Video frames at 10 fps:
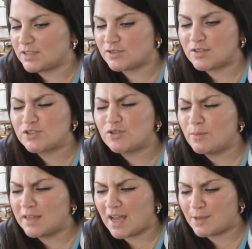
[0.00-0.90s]
So there's so
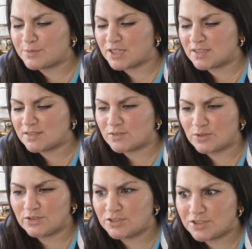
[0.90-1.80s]
many options, or
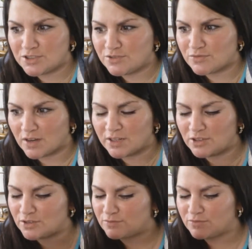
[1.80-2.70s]
you could just use
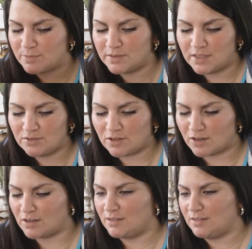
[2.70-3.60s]
regular ribbon that you
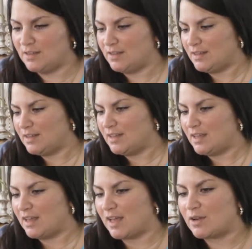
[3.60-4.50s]
curl
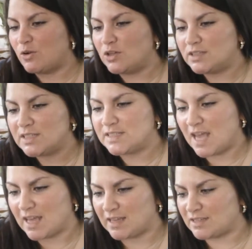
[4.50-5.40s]
and call it a
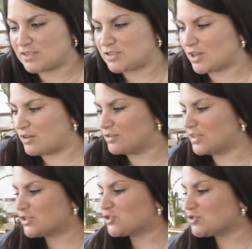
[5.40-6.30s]
day. So
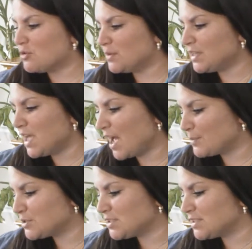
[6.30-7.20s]
there's so many
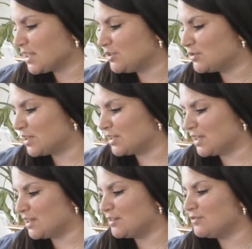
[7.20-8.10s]
options that you can
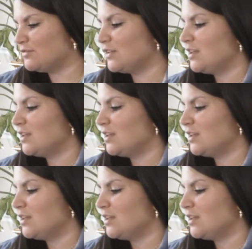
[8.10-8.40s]
give.